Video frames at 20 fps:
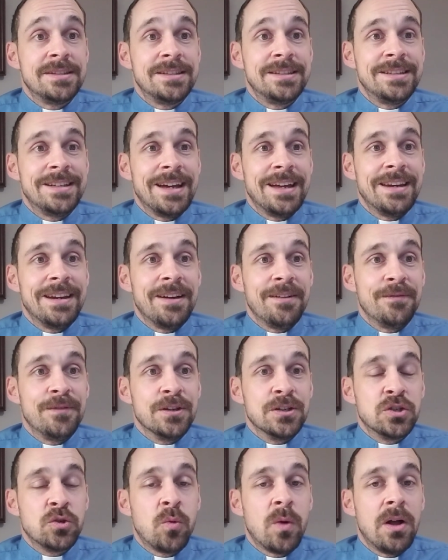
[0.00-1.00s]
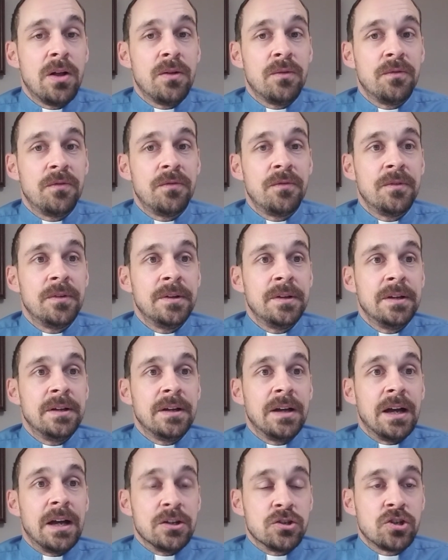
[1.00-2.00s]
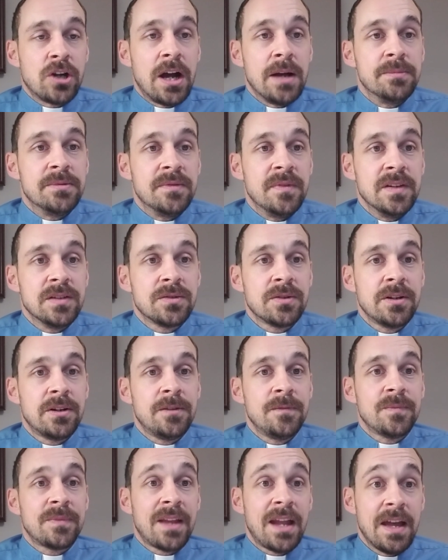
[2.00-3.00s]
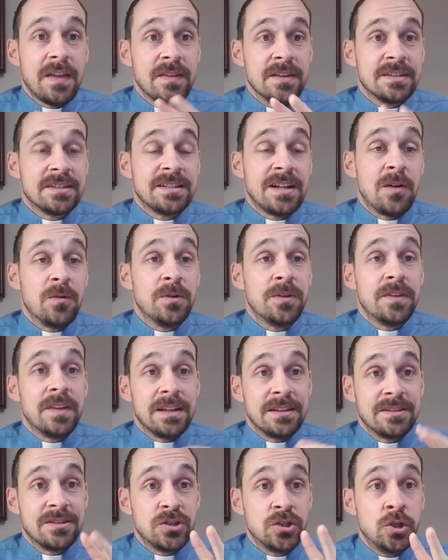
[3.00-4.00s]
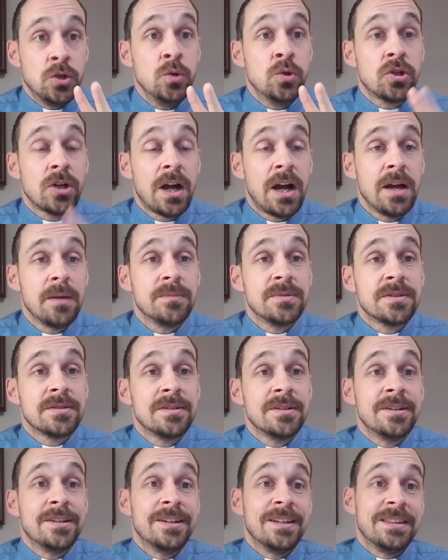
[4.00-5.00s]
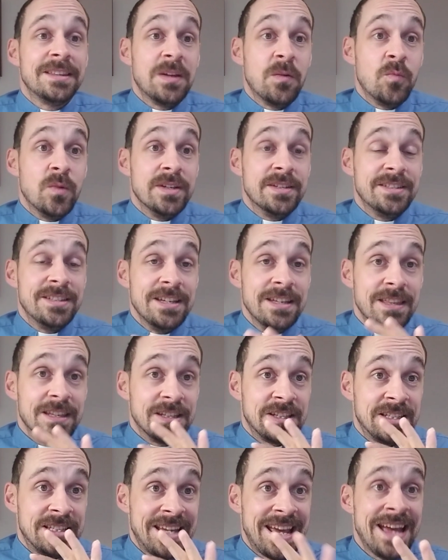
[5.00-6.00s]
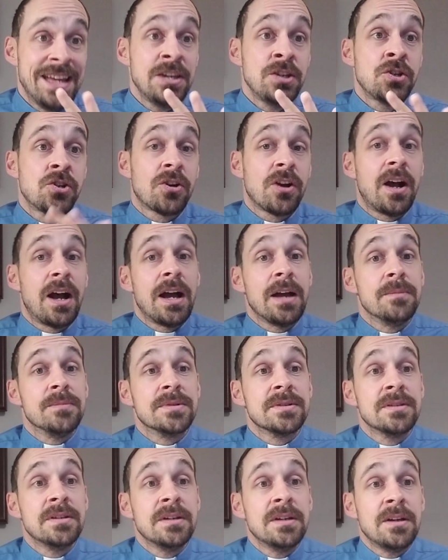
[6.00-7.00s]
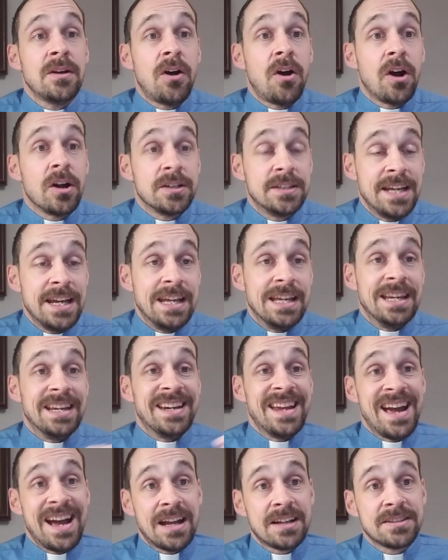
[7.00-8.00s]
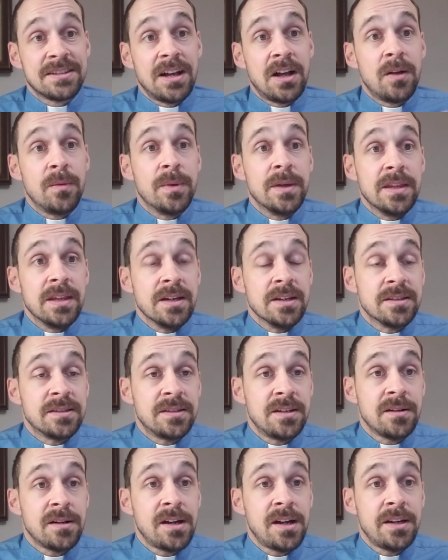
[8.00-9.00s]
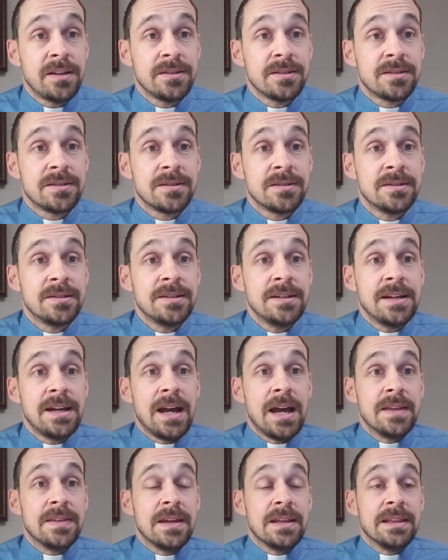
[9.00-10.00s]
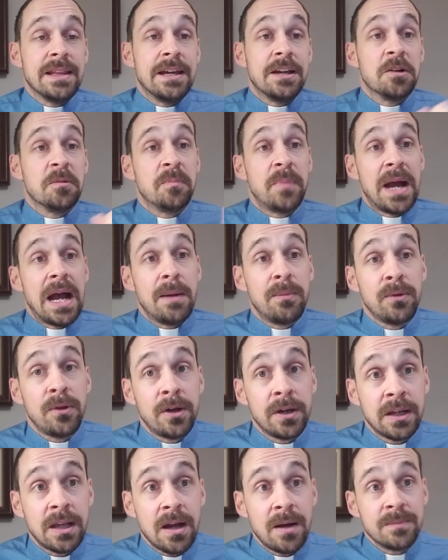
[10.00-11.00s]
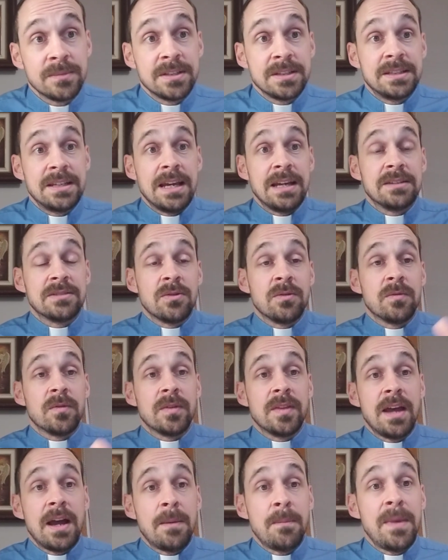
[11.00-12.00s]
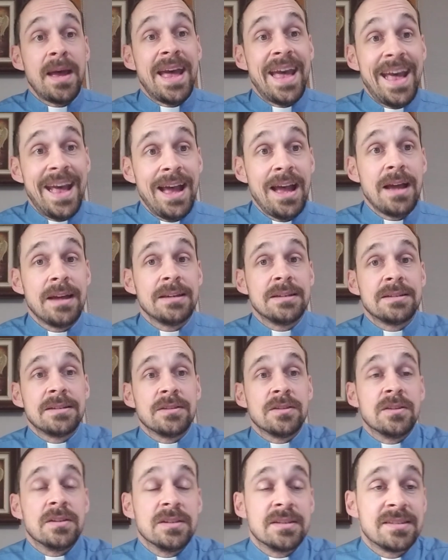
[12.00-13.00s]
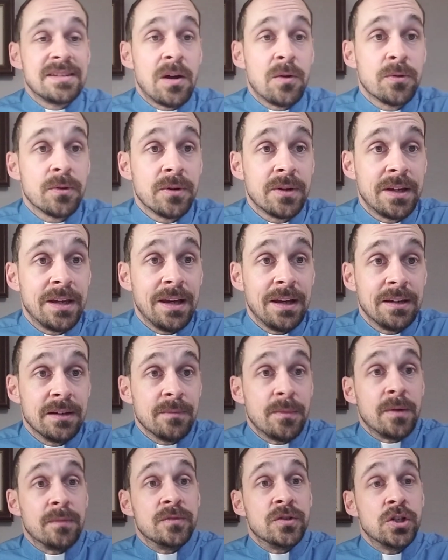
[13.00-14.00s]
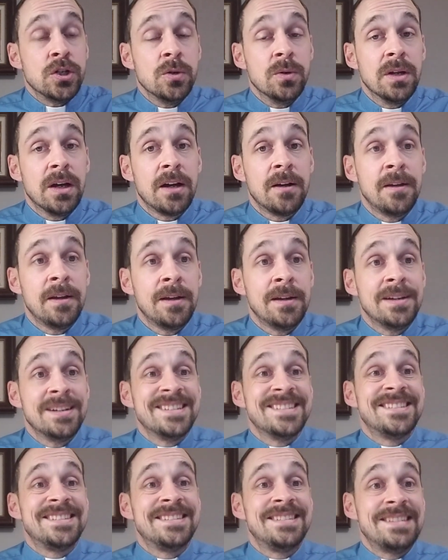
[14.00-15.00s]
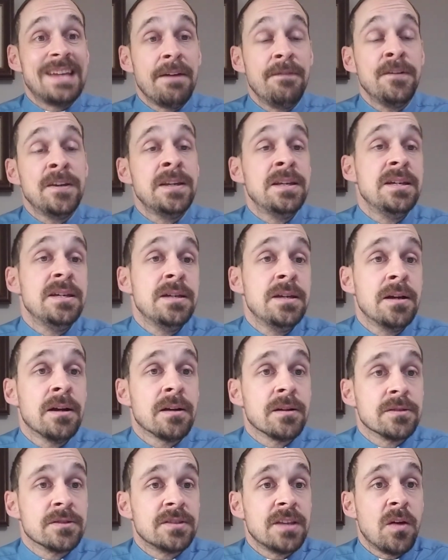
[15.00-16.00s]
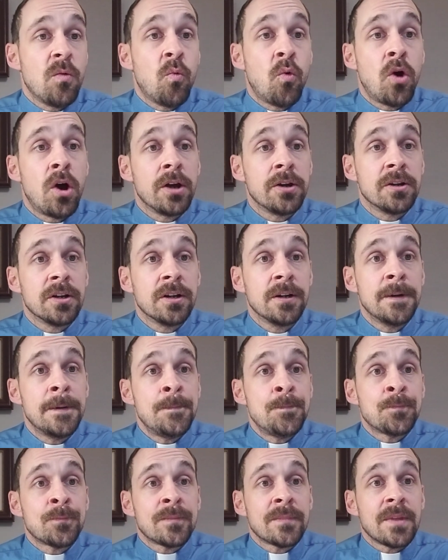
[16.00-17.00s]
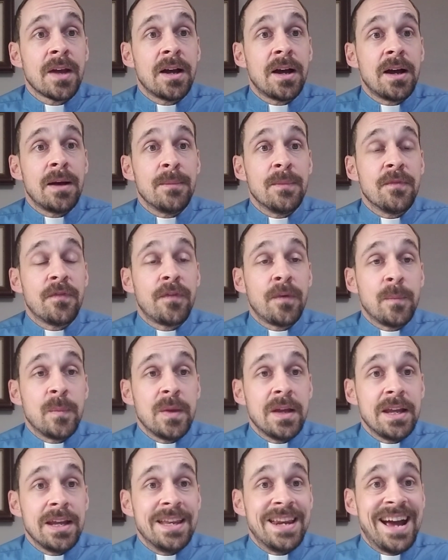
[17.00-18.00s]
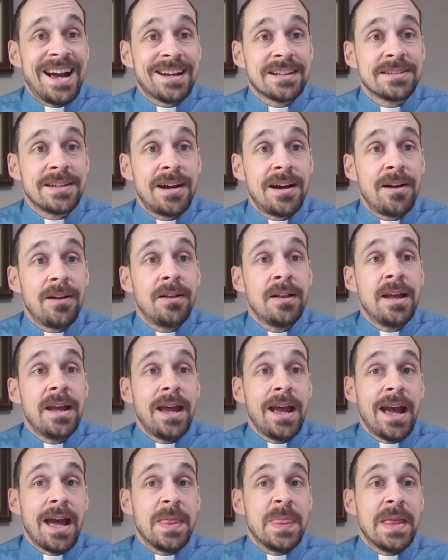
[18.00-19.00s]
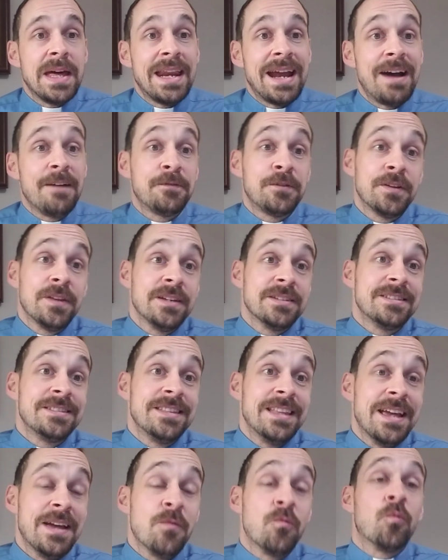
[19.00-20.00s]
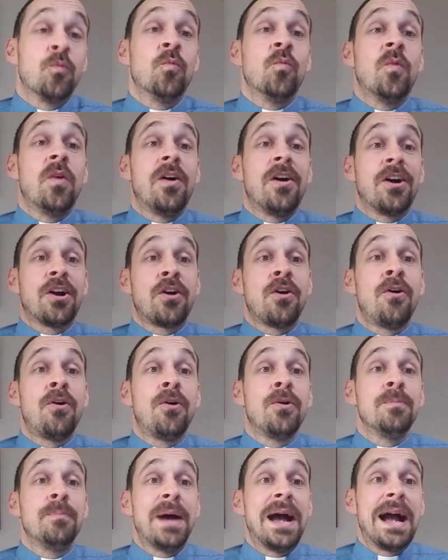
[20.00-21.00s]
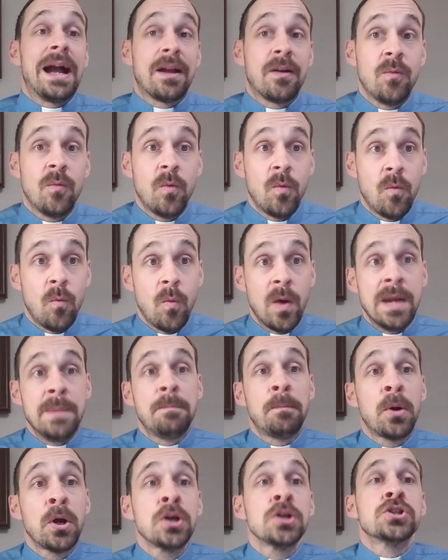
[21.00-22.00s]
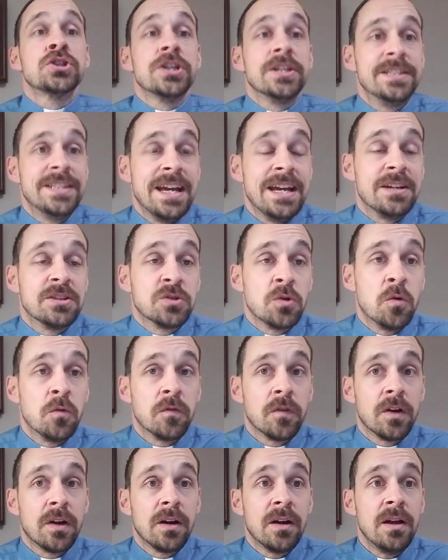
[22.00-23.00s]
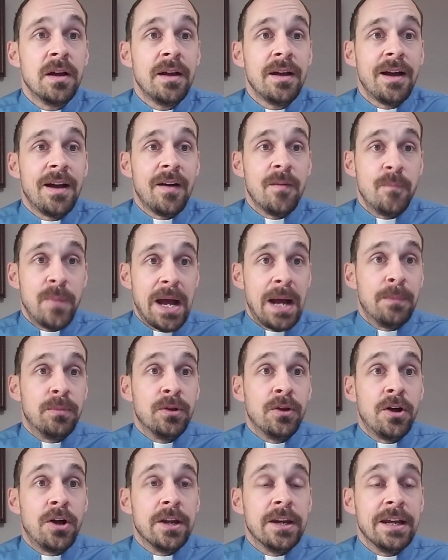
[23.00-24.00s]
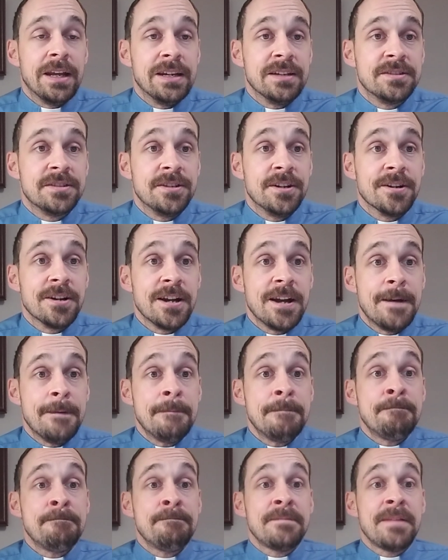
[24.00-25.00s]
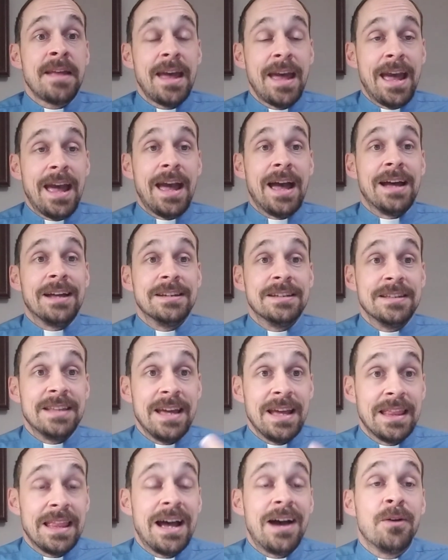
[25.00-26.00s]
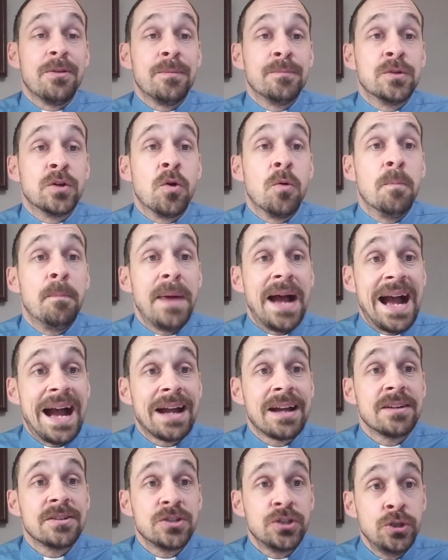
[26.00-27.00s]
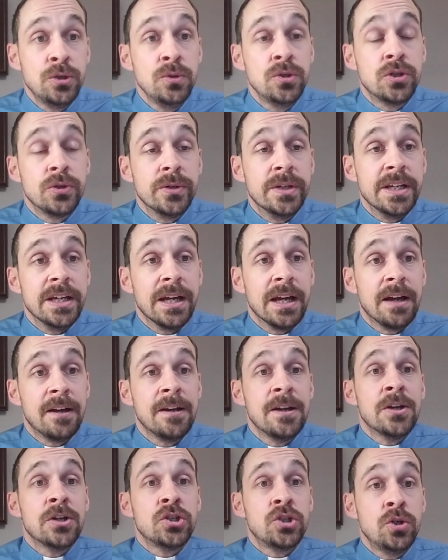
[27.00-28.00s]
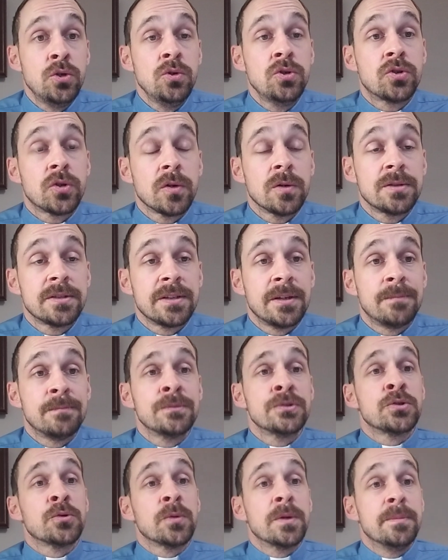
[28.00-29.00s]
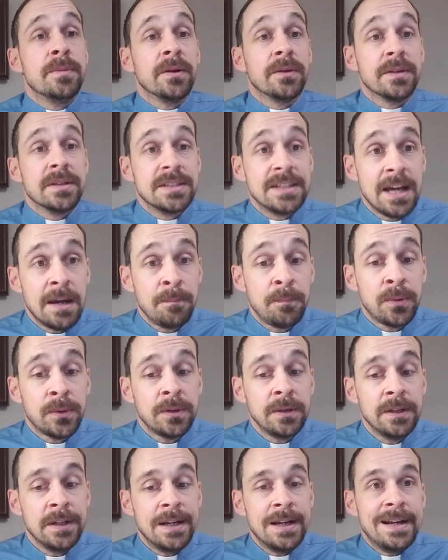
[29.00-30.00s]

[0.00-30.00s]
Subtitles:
12 tribes of Israel, and the south, that's two tribes. Then we see the 10 tribes are taken into exile by the Assyrians, and then later Babylon comes and takes over them and the southern kingdom of Judah. 70 years they wander from in exile, and then after this they are called back when Persia takes over Babylon and Assyria, and they allow them to go back to Judea, to Jerusalem, to rebuild the temple.